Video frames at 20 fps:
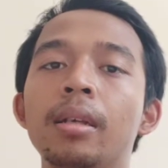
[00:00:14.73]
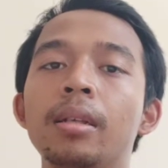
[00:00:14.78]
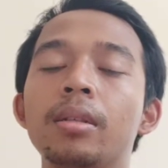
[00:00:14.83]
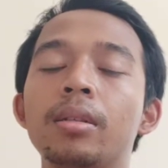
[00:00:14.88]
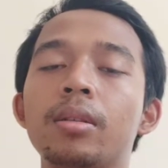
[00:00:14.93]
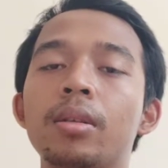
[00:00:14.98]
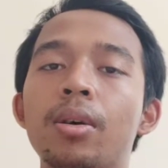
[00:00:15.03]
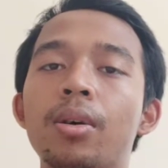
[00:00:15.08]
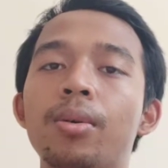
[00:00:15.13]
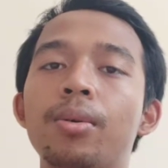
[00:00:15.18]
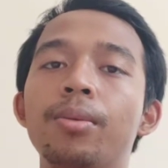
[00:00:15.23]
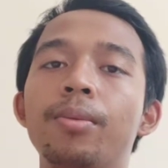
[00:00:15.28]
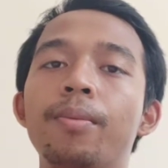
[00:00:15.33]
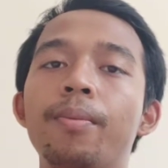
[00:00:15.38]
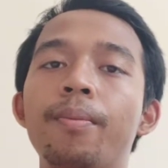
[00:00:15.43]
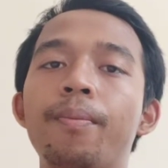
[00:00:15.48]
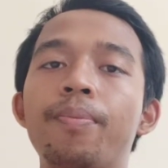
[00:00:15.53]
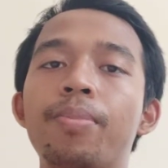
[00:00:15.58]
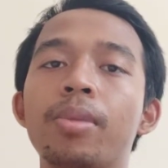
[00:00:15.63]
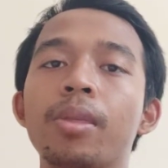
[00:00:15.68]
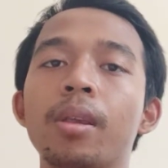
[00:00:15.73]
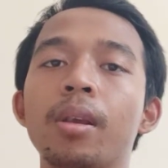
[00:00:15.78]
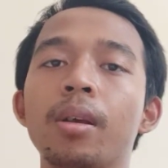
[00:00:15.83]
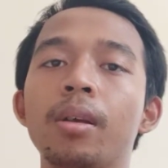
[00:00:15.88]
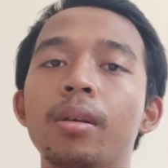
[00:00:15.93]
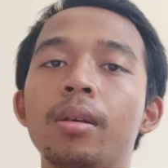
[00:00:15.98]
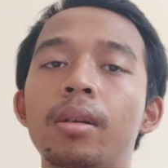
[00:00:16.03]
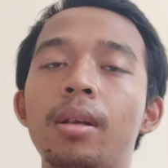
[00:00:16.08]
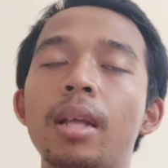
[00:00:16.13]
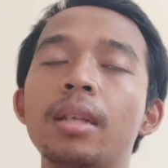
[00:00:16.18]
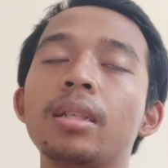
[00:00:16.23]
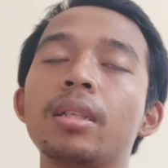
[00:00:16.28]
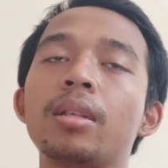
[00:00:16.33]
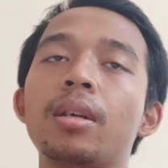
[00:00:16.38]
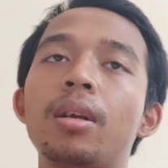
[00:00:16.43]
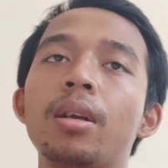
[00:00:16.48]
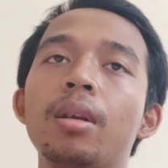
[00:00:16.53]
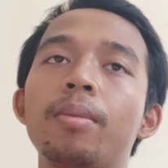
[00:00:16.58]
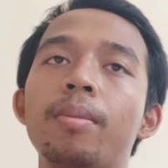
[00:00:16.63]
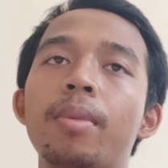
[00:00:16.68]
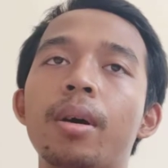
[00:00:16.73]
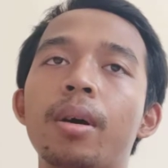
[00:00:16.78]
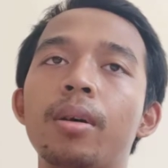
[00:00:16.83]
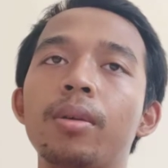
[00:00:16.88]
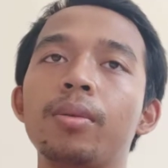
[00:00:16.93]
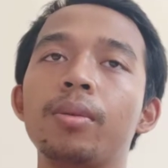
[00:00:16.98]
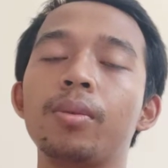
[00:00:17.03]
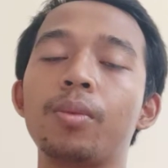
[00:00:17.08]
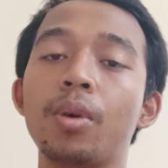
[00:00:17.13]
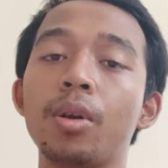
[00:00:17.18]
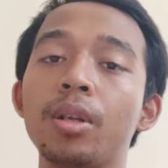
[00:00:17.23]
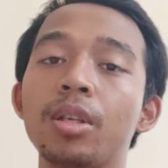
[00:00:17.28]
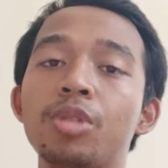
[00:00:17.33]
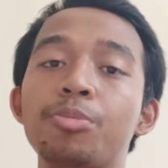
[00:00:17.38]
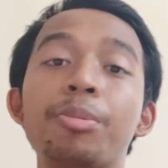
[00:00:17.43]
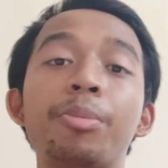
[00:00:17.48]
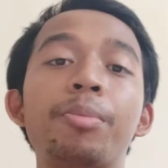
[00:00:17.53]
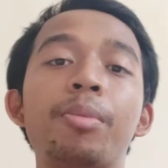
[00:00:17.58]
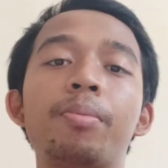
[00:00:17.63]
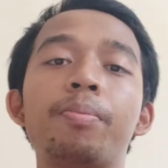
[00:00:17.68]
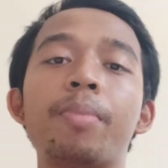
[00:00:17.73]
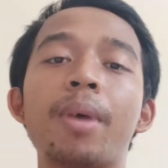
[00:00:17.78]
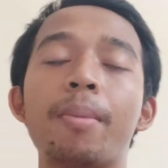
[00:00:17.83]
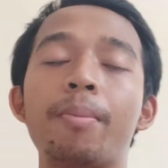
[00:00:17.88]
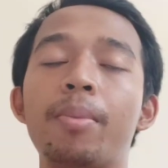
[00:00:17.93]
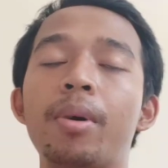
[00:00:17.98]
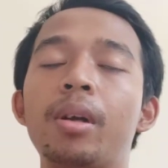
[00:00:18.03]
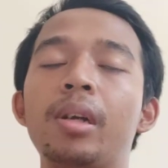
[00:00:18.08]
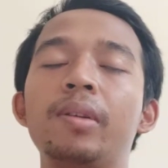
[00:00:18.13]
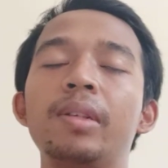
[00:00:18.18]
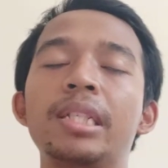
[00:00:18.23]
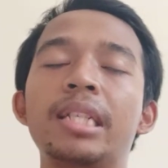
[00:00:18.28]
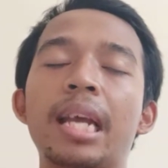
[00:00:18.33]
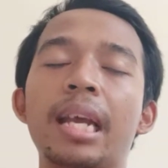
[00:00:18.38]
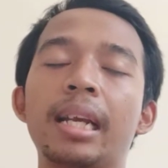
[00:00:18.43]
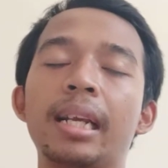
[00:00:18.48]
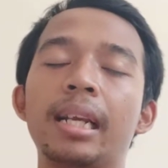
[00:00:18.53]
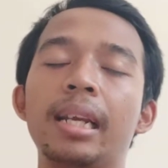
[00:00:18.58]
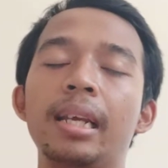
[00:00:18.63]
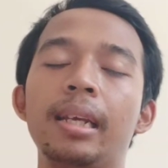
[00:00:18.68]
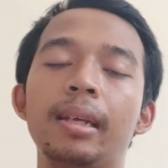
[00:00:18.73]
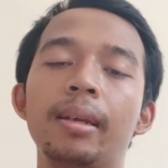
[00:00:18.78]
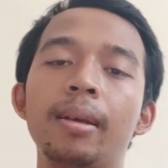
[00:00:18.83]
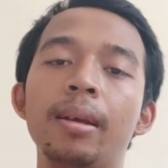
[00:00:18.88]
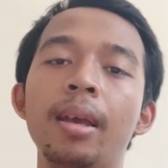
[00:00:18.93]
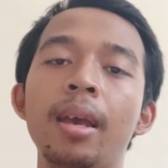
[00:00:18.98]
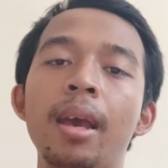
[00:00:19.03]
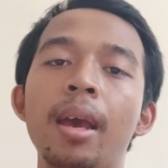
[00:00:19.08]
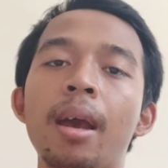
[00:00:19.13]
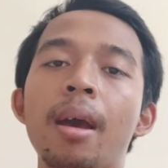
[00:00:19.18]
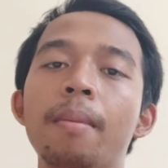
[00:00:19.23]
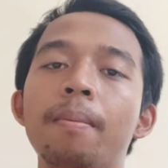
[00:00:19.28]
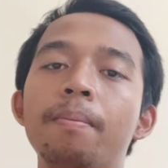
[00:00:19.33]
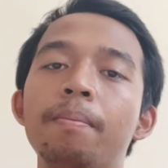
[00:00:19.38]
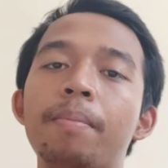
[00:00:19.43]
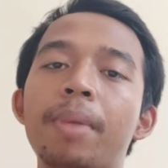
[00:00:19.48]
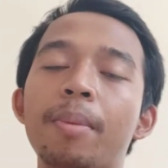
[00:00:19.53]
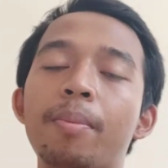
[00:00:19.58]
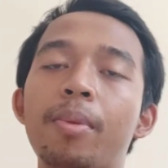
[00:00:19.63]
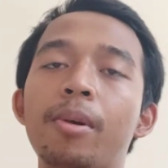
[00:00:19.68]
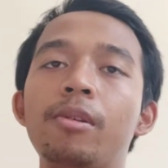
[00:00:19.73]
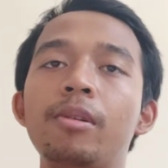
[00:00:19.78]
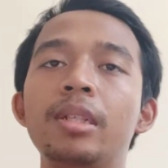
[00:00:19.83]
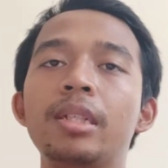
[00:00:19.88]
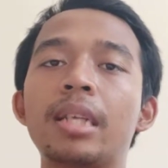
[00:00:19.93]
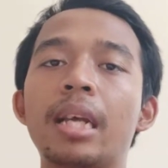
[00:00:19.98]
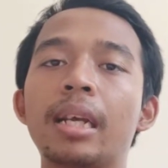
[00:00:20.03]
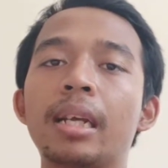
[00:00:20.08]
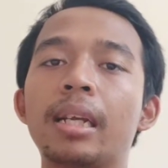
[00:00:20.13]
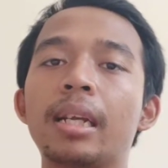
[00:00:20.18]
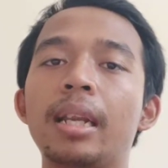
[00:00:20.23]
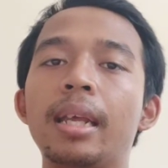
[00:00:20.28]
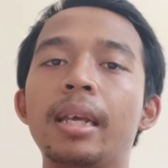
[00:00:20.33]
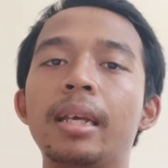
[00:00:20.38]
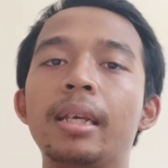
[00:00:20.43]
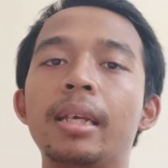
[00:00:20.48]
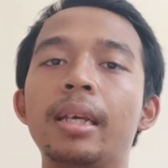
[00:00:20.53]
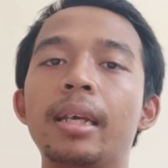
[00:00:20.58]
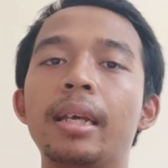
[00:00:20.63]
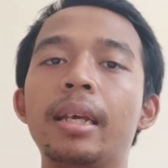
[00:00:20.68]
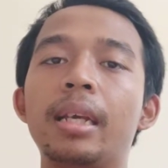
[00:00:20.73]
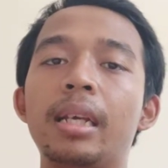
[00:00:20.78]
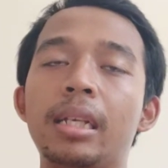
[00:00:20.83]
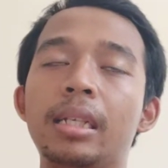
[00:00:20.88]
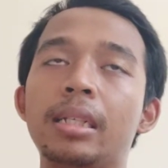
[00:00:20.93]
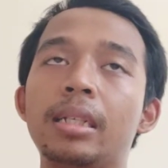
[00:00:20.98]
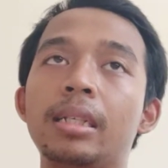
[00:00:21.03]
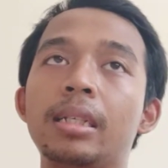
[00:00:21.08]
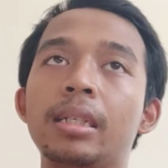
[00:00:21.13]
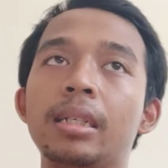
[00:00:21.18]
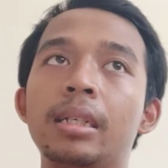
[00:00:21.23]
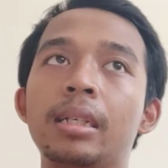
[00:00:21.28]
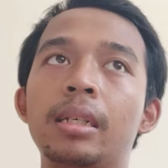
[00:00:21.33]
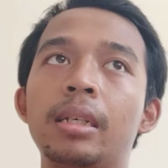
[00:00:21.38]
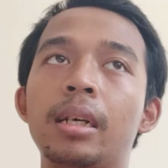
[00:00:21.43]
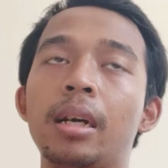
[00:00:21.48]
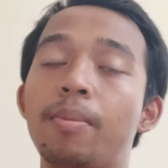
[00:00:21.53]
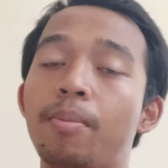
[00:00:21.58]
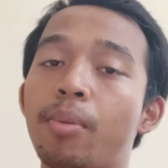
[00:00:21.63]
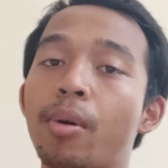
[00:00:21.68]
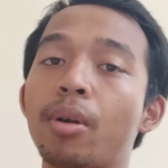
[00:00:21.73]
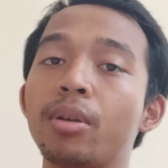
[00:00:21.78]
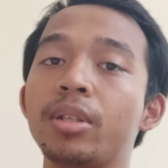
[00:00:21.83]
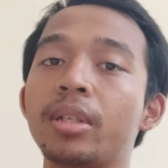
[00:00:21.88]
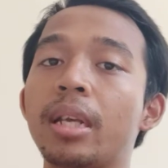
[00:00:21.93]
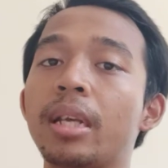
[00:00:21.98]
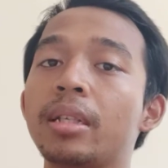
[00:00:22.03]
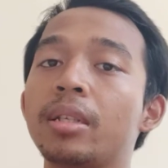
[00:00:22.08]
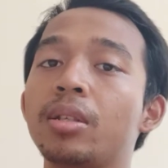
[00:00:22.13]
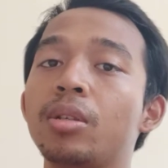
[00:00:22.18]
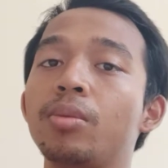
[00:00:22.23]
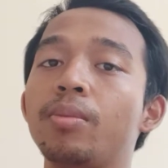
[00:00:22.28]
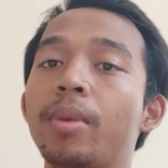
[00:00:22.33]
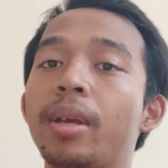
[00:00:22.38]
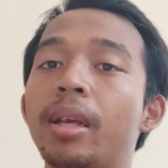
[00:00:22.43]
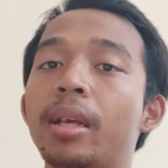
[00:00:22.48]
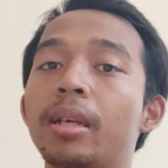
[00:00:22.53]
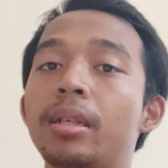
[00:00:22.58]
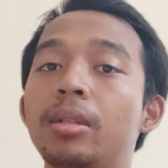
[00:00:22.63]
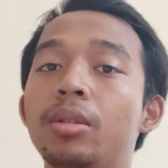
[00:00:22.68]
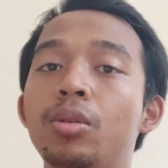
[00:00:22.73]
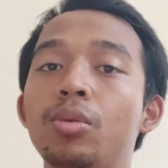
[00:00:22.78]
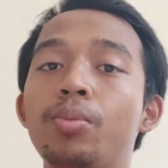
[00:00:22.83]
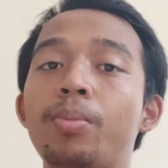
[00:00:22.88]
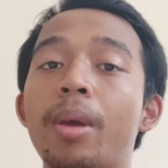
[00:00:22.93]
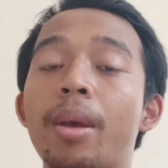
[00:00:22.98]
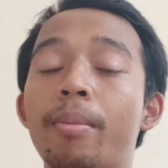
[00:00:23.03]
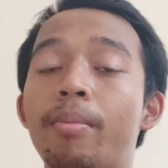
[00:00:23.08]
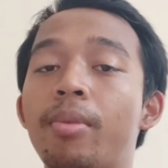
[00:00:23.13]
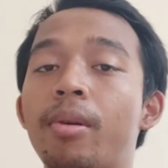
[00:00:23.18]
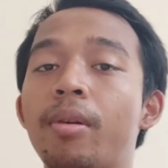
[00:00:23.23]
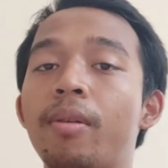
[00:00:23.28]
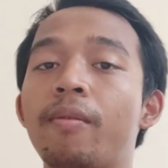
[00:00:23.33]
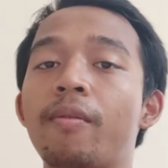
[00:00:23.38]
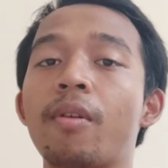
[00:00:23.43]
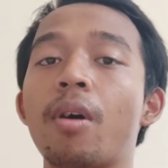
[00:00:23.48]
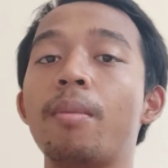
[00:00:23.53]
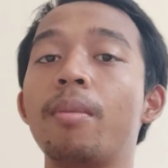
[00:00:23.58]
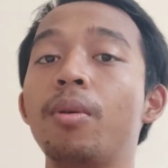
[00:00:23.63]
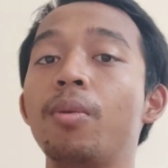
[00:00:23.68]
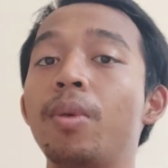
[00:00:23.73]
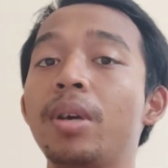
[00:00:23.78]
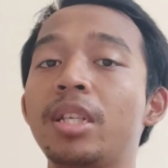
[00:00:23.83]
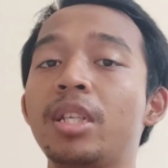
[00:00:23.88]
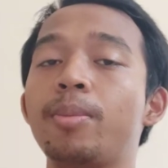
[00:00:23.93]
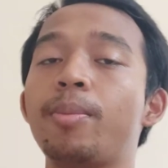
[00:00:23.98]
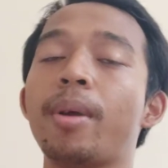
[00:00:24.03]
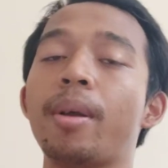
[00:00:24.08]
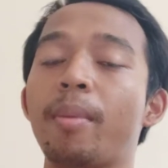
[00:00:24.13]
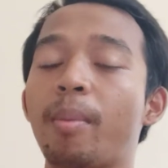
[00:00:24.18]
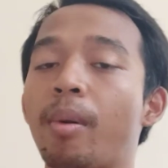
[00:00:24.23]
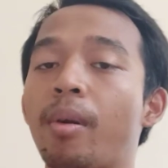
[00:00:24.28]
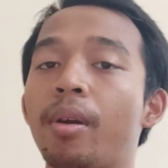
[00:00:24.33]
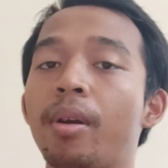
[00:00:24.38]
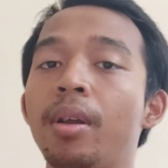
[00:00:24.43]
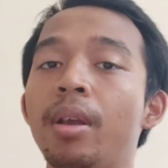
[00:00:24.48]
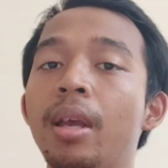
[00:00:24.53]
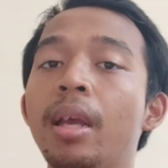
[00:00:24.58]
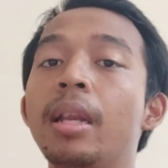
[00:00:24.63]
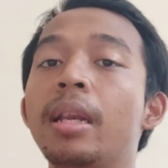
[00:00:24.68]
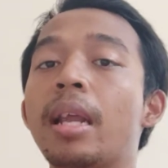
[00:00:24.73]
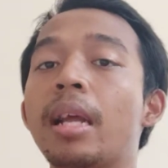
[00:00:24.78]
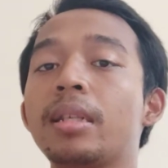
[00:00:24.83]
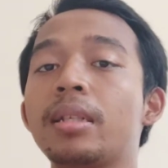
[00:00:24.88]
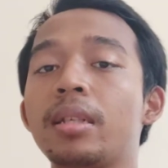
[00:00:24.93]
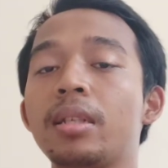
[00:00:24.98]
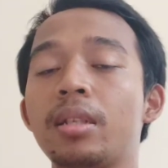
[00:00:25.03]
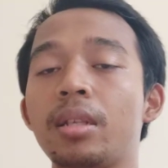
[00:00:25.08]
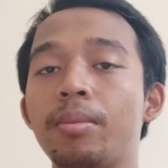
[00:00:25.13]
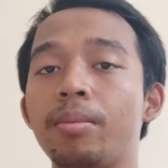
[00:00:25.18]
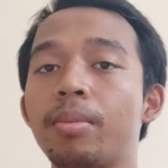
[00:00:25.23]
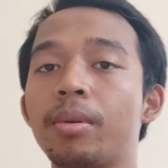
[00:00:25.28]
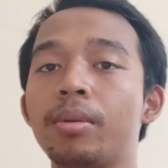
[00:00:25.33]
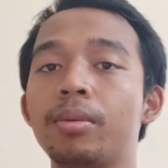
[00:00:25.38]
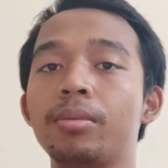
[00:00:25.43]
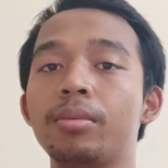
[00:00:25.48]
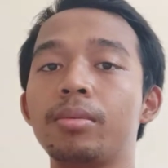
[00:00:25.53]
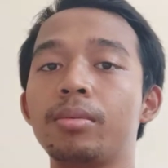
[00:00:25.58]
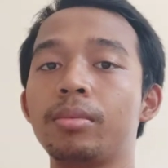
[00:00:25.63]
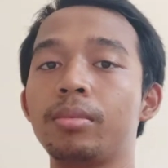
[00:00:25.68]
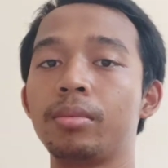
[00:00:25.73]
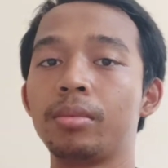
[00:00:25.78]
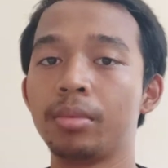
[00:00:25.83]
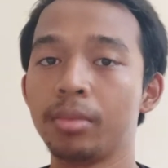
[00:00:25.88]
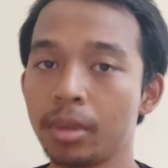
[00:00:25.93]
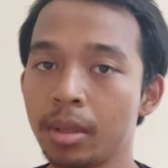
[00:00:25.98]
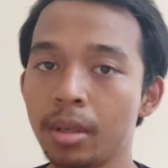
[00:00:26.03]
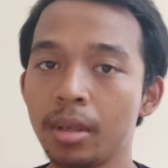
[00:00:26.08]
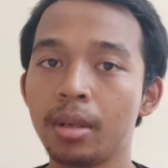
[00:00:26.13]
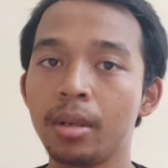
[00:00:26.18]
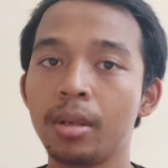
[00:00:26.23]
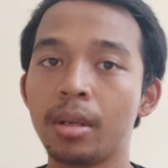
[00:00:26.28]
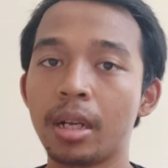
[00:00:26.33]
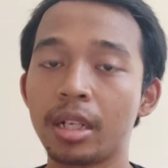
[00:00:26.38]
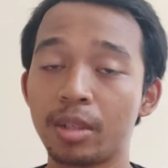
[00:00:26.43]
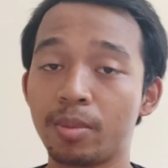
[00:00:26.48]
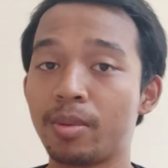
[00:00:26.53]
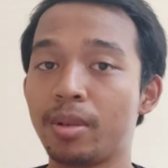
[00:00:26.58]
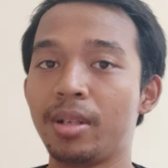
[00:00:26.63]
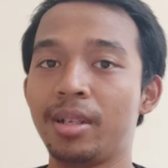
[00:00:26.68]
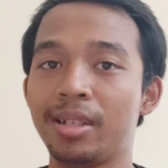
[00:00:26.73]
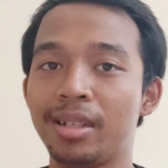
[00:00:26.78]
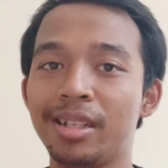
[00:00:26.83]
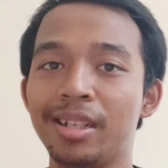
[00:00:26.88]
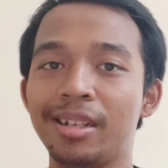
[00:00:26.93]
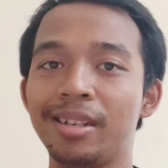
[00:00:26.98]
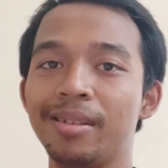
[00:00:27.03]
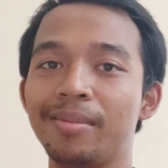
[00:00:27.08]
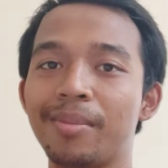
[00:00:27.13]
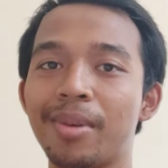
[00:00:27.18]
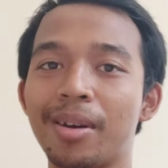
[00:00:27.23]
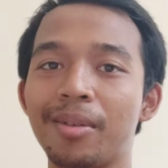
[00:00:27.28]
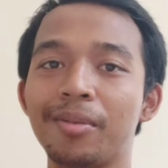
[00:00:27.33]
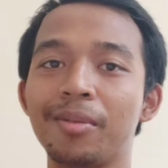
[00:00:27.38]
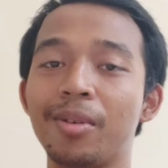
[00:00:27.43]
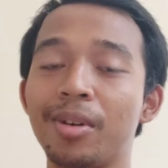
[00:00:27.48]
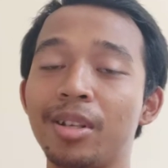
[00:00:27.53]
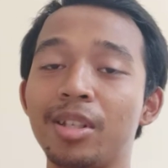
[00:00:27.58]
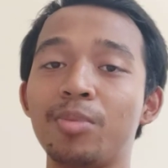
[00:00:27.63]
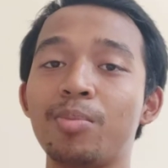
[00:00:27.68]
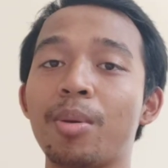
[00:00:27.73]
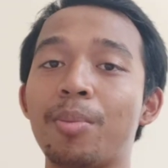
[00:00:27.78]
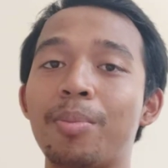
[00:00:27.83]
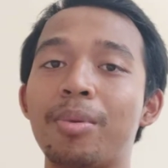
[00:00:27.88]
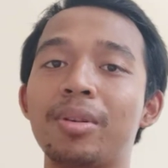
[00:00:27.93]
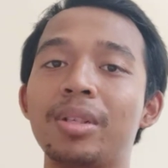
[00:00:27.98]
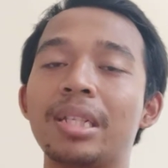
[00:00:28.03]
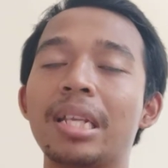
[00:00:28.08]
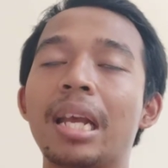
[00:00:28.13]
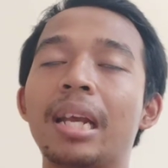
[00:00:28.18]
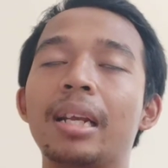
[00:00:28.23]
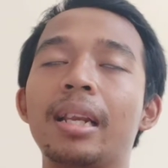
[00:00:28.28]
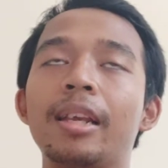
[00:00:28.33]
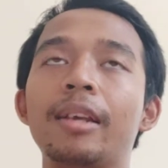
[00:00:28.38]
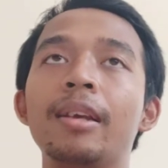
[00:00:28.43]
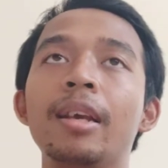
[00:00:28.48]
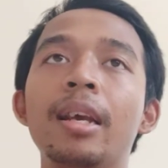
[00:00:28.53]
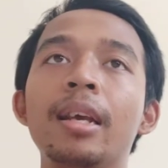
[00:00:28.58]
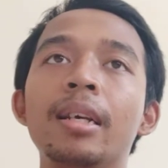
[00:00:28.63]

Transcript: So let's start about what is paper recycling. Paper recycling is a process to make a new paper from a waste paper. That's the simple explanation about what is paper recycling.